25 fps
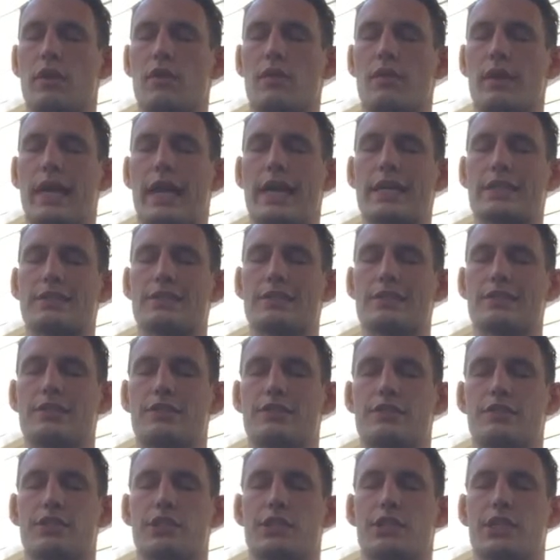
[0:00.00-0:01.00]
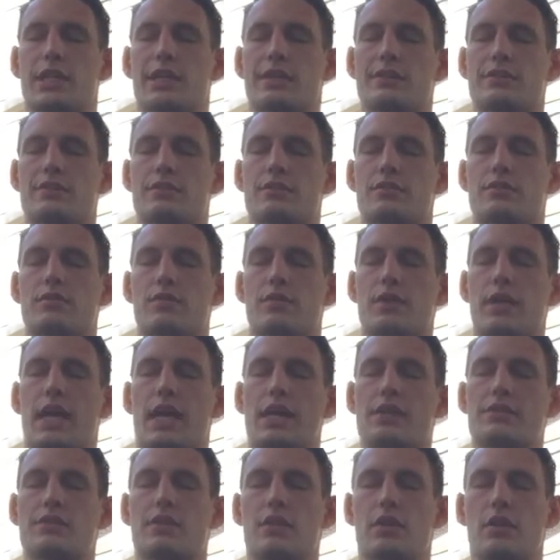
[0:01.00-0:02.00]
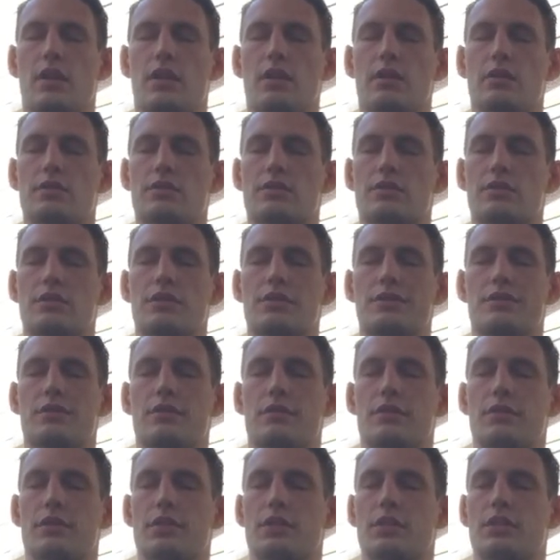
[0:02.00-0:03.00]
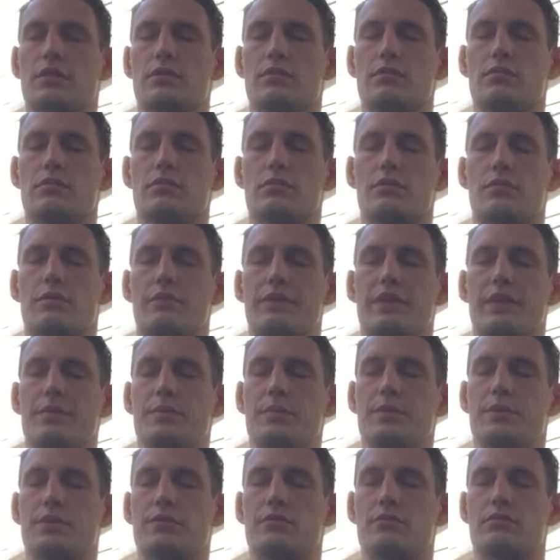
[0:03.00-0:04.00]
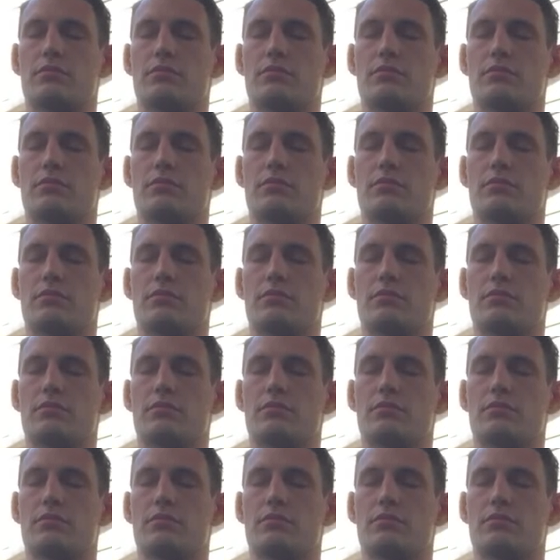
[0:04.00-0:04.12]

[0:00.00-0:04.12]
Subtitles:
Relax into your chest. Relax the lungs and the ribs.